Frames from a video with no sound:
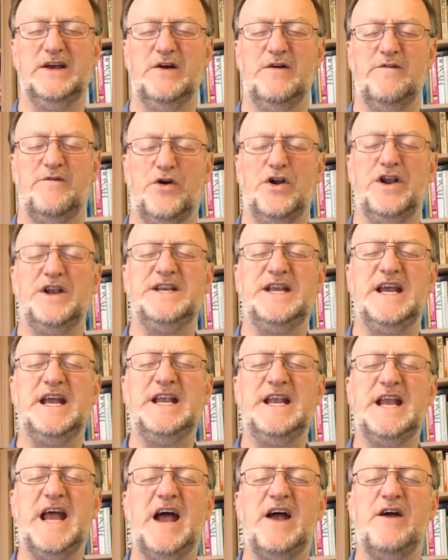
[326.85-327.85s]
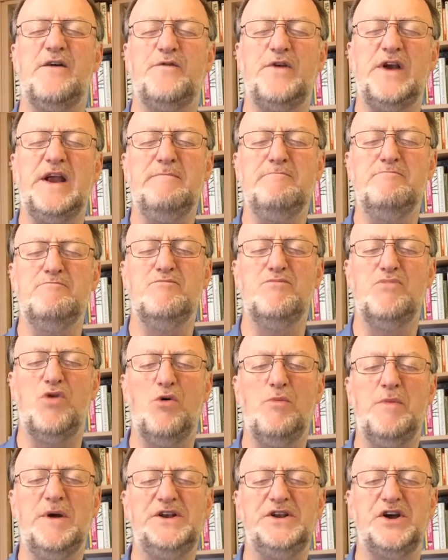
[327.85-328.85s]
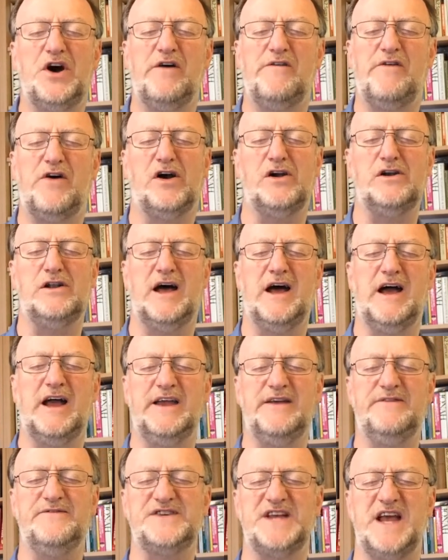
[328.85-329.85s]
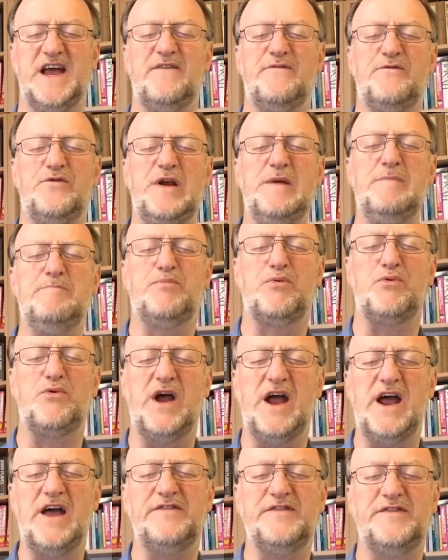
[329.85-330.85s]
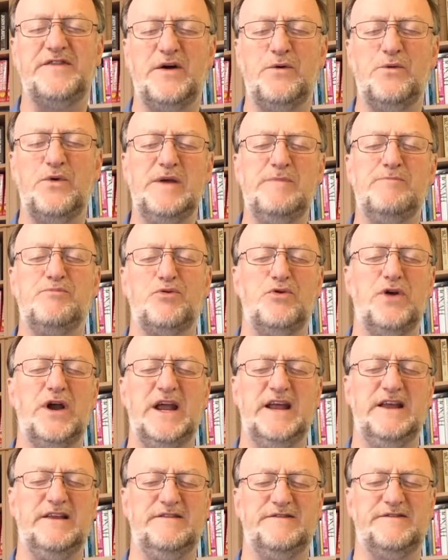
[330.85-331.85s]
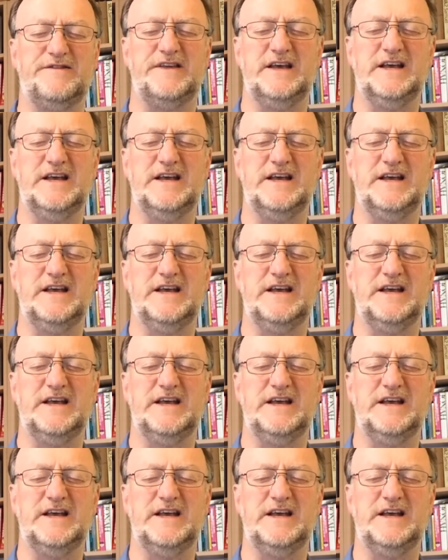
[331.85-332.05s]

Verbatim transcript: For indeed, every moment of our lives, every breath that we breathe,